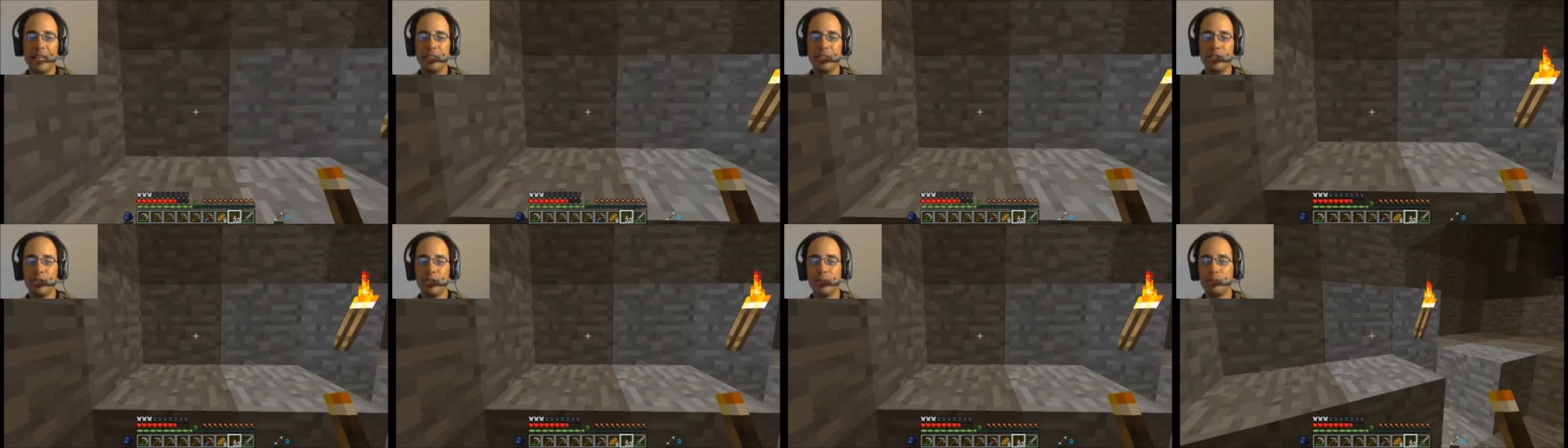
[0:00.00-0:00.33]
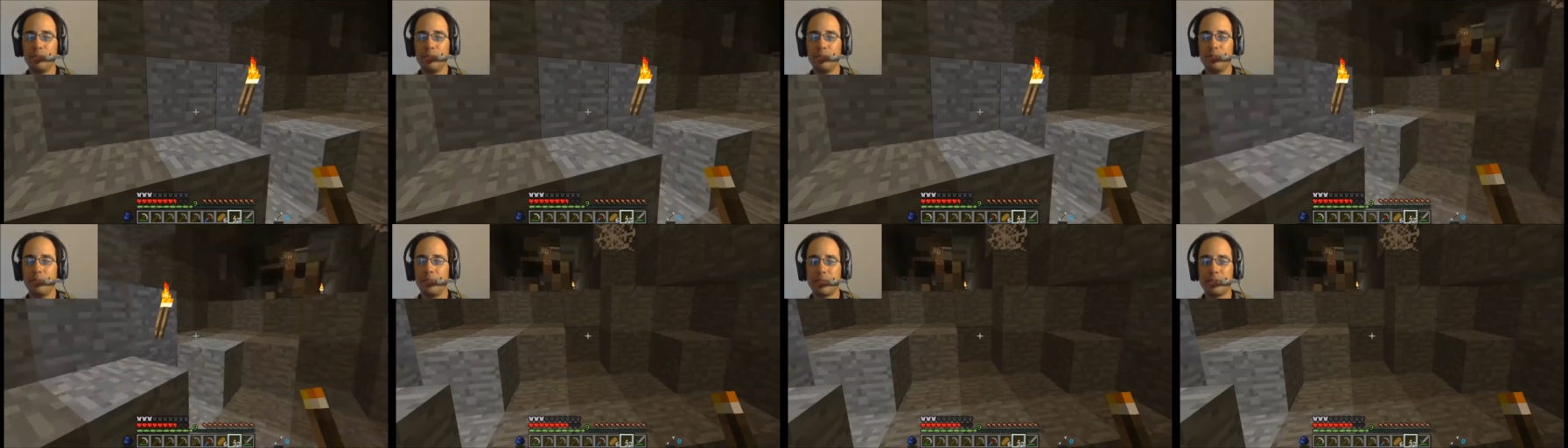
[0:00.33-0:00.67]
How
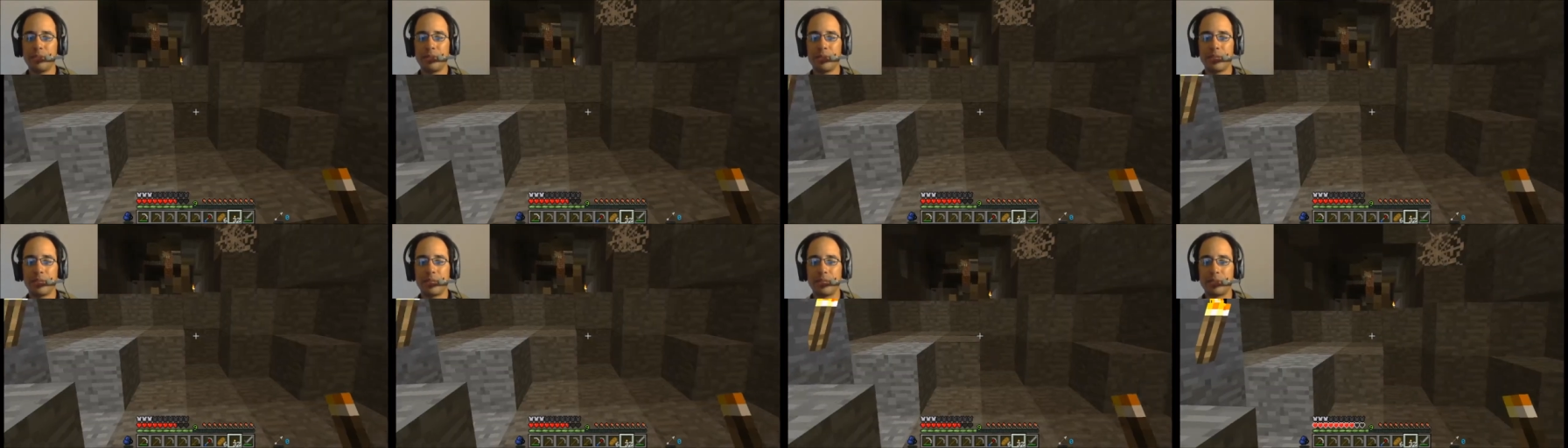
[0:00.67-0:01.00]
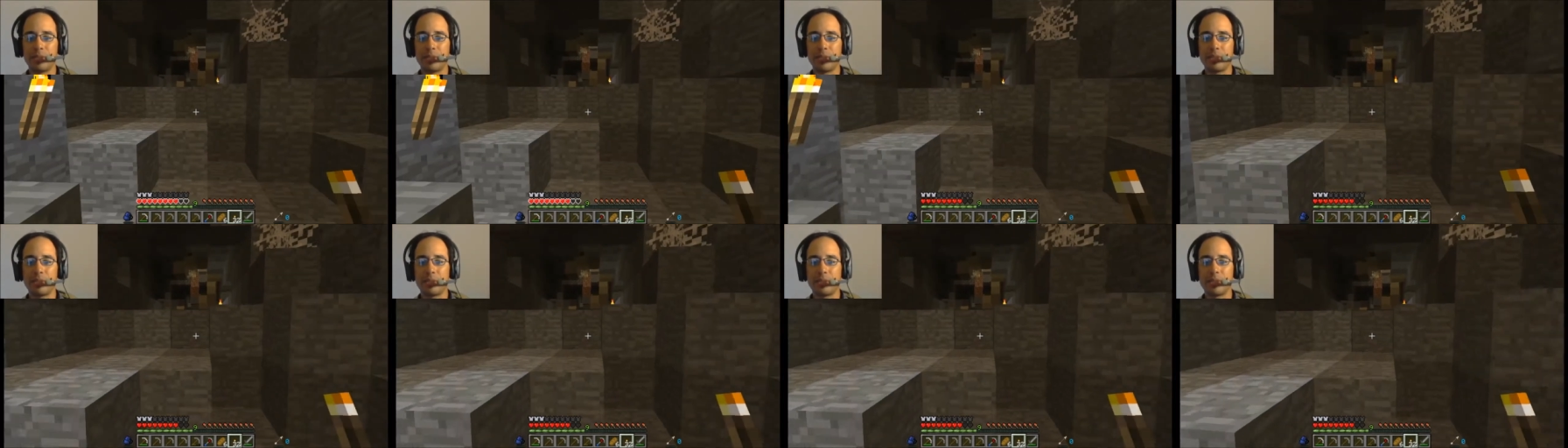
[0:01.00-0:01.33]
did you? Eh,
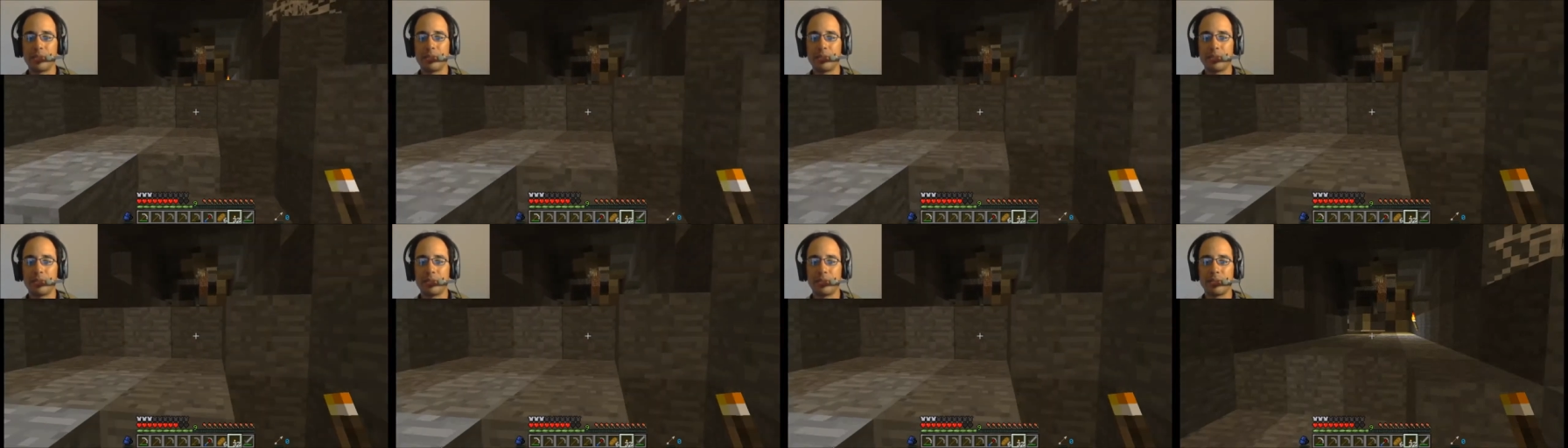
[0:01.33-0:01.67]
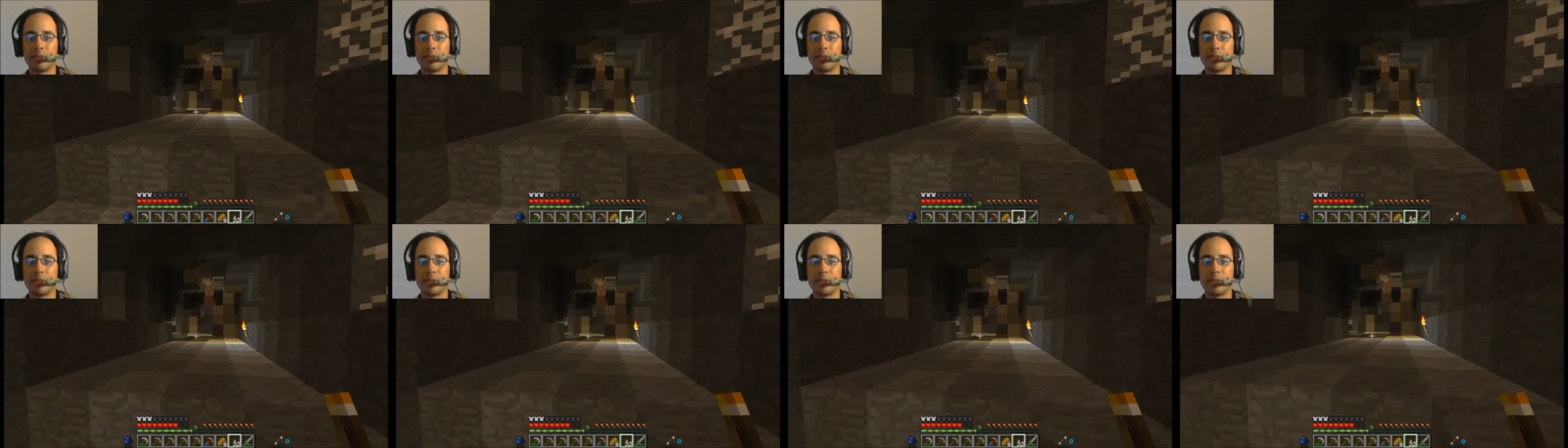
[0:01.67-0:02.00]
whatever.
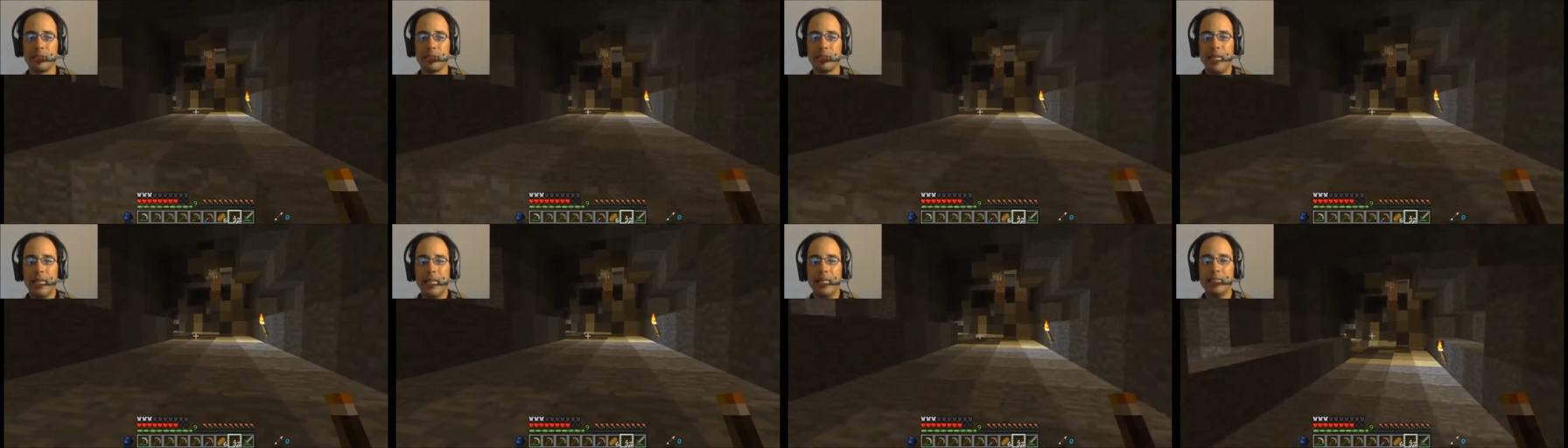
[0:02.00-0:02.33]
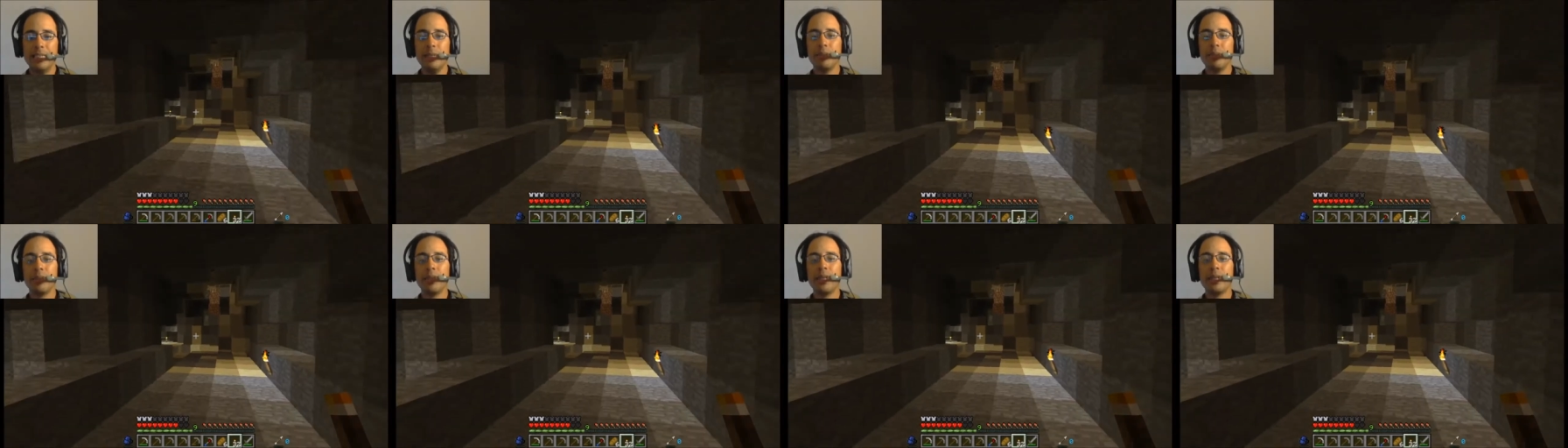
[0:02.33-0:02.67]

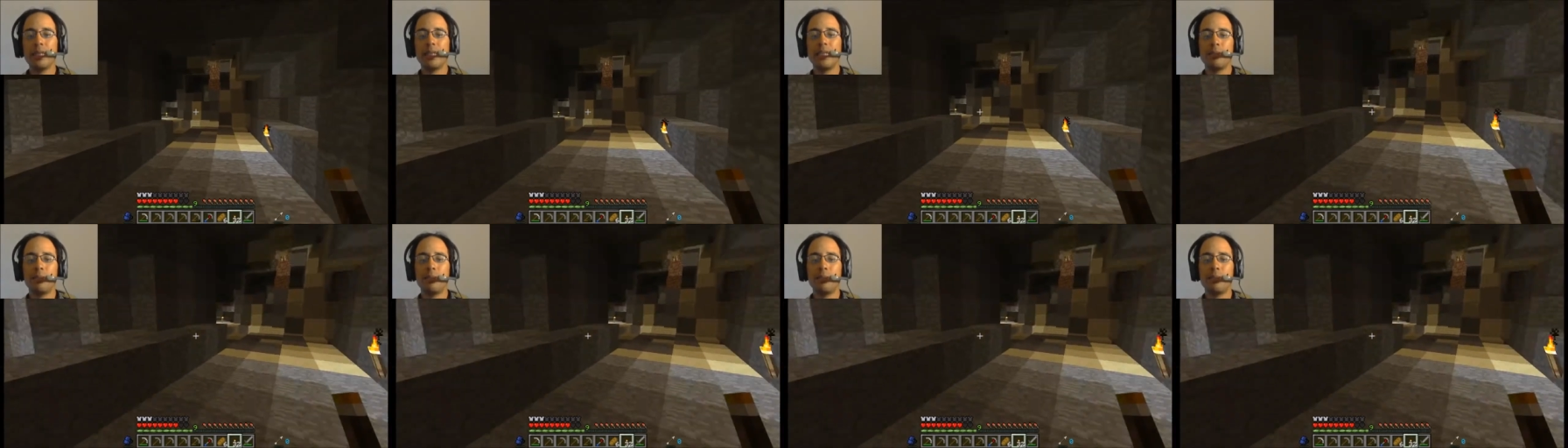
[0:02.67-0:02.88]
Seems